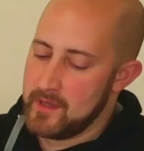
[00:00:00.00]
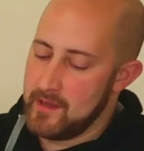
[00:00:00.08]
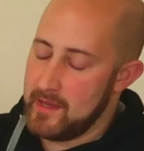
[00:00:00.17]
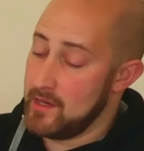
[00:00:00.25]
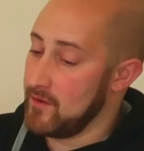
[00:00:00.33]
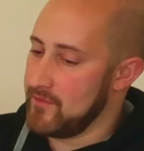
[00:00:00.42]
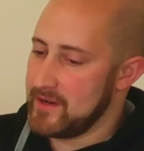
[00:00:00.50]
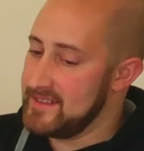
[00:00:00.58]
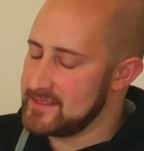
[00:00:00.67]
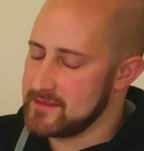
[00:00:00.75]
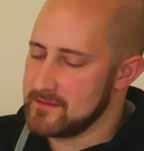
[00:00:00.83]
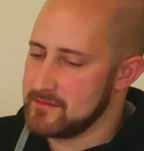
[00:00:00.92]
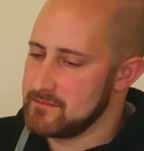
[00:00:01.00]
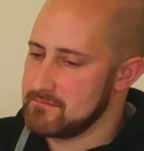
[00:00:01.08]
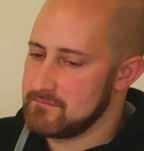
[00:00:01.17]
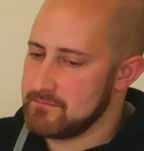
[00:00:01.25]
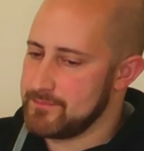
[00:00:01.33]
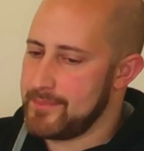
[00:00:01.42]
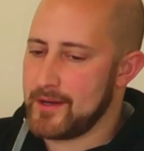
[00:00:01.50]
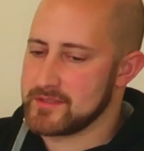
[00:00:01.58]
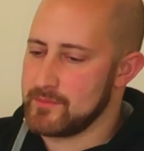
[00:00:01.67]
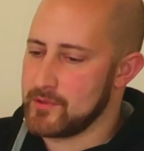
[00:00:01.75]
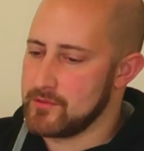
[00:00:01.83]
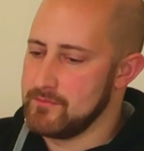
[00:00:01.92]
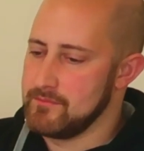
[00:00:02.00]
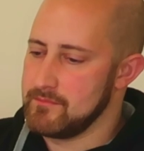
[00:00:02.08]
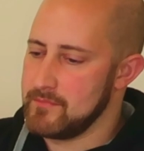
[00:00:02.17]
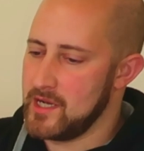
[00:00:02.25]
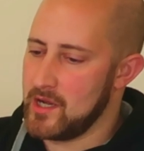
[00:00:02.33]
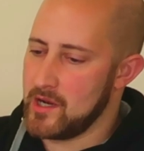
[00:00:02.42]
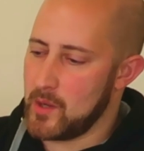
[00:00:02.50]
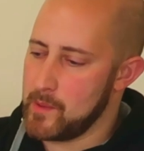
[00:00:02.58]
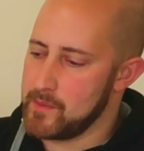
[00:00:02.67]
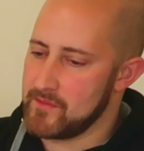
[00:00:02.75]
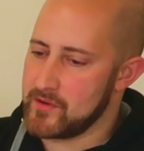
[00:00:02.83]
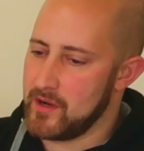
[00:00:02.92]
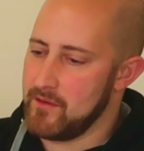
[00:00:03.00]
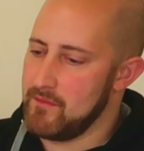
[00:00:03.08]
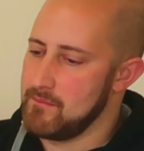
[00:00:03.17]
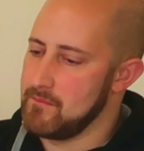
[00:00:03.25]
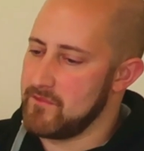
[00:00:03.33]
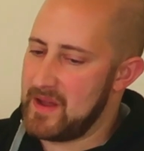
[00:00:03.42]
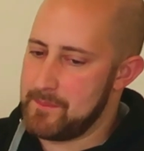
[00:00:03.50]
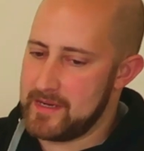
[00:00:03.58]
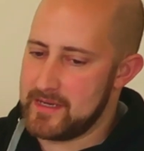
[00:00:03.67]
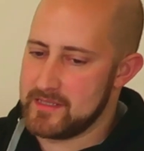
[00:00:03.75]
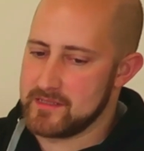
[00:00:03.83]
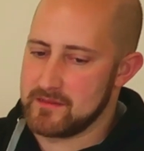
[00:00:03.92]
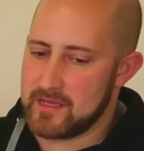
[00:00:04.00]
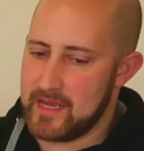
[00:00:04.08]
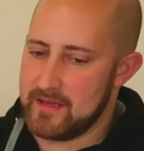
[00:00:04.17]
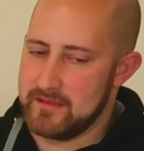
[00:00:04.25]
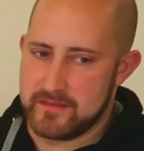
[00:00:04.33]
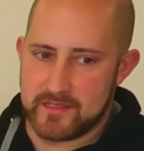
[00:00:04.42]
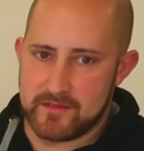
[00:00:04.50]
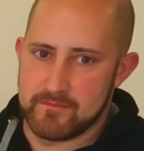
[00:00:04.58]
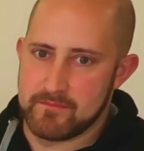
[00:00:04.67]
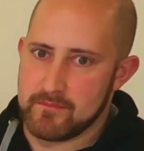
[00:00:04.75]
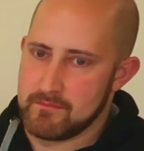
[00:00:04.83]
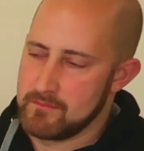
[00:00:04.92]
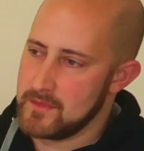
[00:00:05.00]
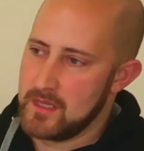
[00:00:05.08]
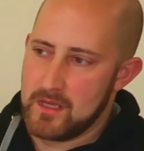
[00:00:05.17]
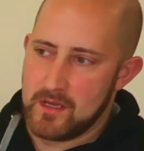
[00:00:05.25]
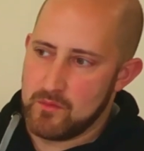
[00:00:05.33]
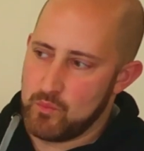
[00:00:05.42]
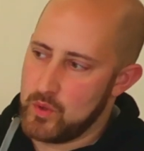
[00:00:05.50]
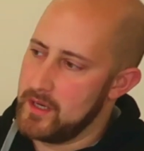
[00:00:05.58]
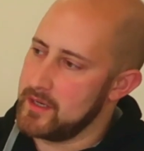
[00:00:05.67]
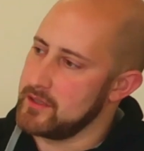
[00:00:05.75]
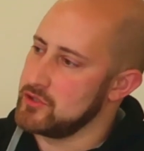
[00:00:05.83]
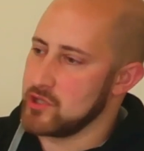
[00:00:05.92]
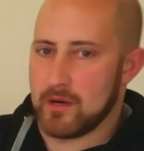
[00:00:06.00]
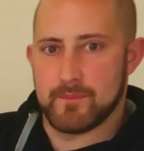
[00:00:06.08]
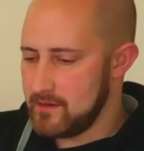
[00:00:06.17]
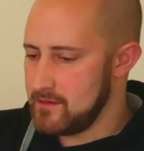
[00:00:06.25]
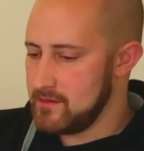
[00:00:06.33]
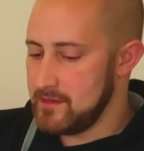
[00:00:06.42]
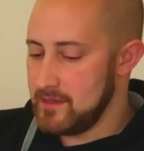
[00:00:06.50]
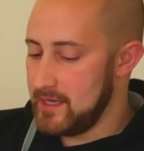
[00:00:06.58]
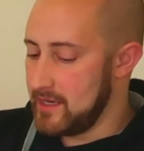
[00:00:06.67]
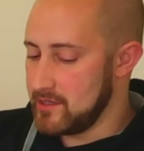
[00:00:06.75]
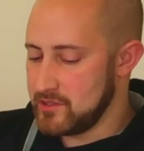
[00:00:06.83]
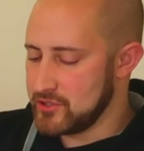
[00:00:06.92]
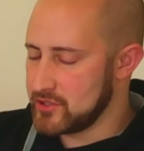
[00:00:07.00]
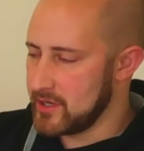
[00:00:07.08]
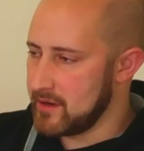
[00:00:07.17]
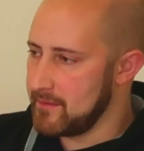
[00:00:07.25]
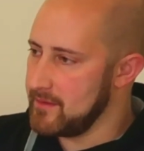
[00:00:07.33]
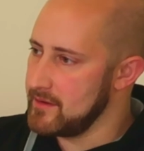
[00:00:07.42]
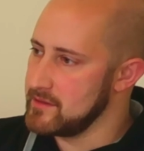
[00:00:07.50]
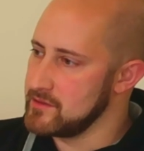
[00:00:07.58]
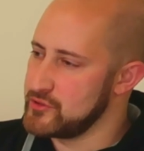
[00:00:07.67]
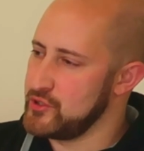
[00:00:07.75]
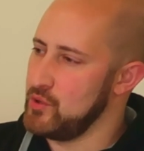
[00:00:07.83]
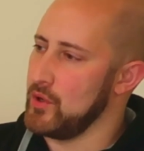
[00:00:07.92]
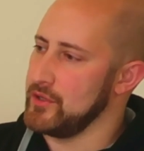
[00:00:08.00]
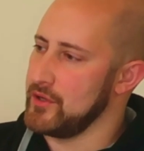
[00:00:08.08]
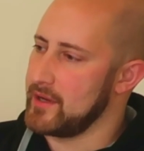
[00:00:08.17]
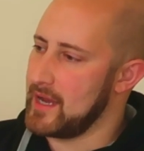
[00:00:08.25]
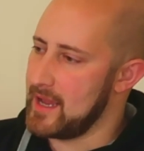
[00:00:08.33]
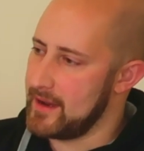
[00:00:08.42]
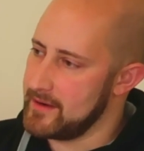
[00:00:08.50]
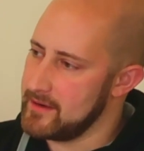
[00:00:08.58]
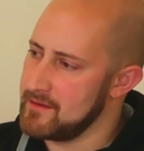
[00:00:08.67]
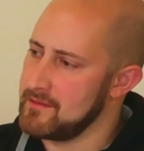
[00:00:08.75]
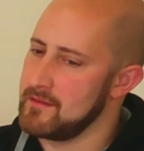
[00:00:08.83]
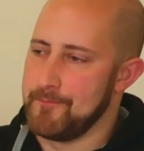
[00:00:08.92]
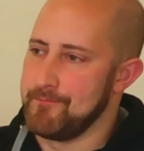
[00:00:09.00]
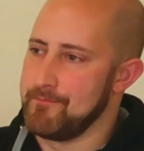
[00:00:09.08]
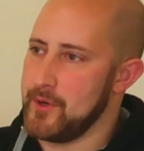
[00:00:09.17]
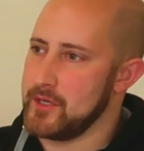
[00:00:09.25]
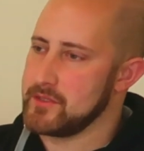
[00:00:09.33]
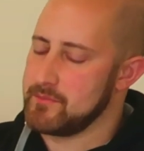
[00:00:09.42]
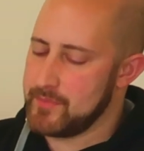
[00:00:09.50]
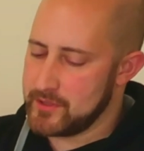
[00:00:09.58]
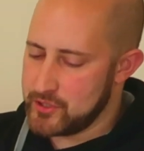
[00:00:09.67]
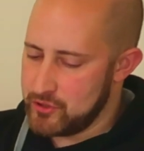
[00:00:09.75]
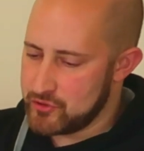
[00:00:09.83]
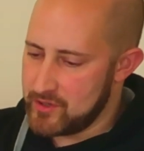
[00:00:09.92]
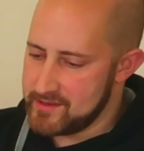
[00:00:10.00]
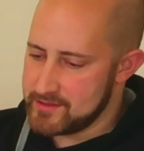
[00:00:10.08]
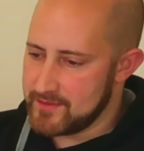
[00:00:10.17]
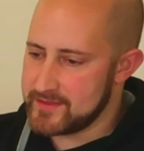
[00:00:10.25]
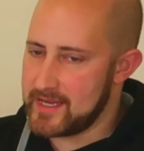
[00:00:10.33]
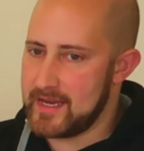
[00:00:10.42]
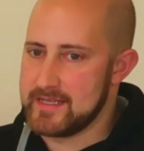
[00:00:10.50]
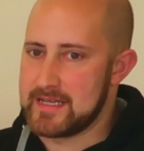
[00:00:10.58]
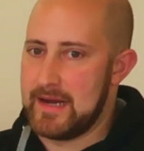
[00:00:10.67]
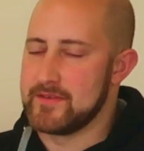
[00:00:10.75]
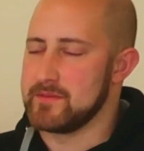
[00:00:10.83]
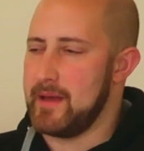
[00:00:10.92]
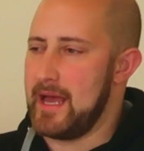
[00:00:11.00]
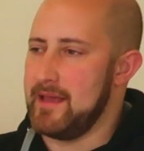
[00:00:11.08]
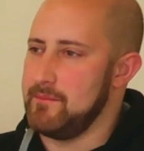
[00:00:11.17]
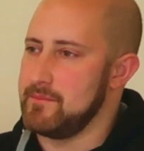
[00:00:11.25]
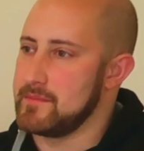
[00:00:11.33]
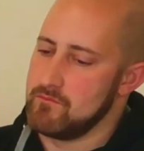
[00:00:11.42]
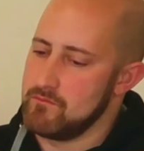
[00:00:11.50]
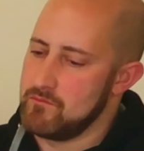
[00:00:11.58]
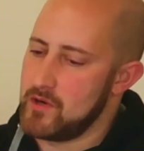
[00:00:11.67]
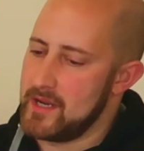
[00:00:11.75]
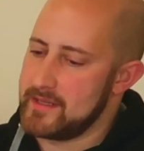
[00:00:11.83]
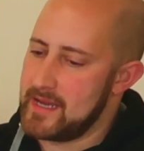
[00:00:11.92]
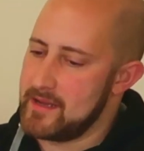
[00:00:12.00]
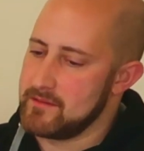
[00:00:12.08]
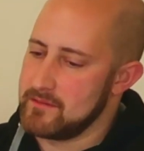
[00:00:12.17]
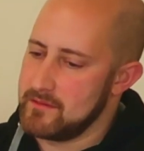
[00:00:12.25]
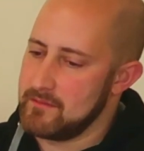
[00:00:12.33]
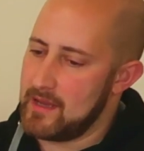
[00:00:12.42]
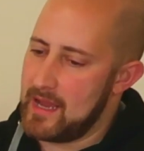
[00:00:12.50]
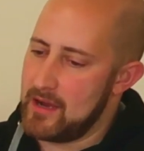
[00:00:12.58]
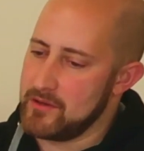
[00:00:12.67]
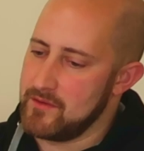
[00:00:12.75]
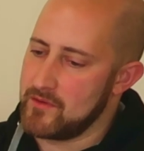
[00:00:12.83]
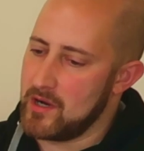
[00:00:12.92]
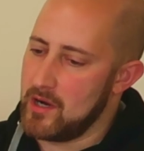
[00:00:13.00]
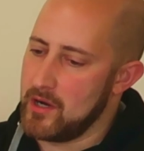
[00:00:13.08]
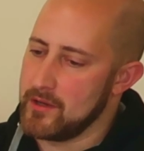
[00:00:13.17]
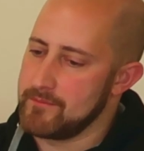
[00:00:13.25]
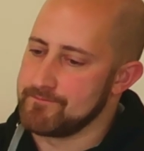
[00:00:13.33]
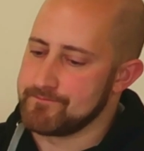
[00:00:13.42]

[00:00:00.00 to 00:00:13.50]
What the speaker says: It often isn't possible. You know, a lot of people have got families and kids and work and jobs. Yeah, you just got to do what you can. But do try and sort of set yourself some aims, write down how you've got on,